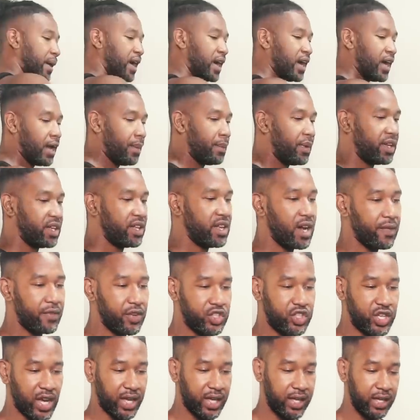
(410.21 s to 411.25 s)

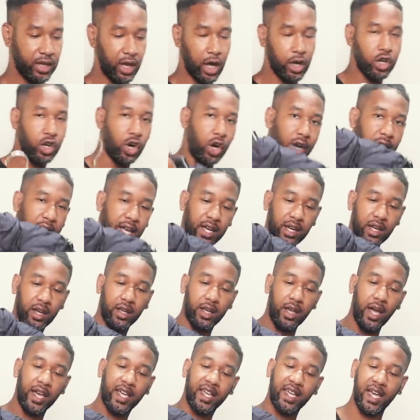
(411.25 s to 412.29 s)
Another jacket that I got in,
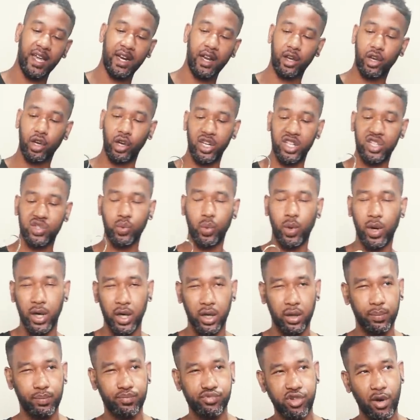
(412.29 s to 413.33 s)
again, I got this
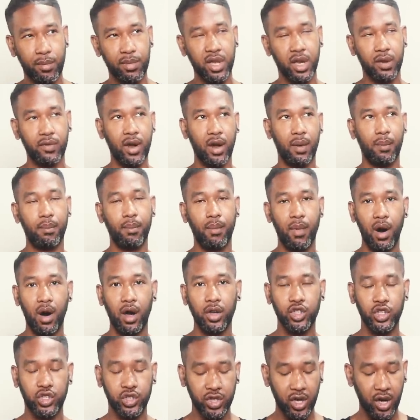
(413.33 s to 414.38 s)
one probably around
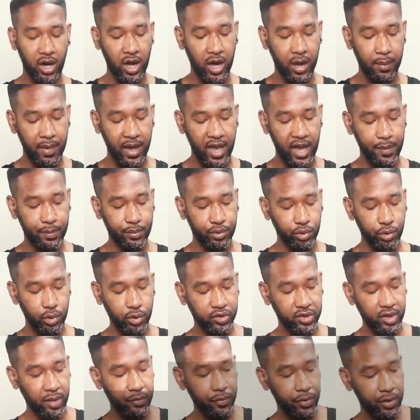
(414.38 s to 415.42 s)
March time, April,
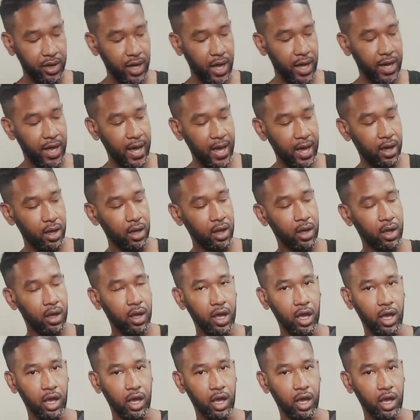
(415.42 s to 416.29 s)
something like that.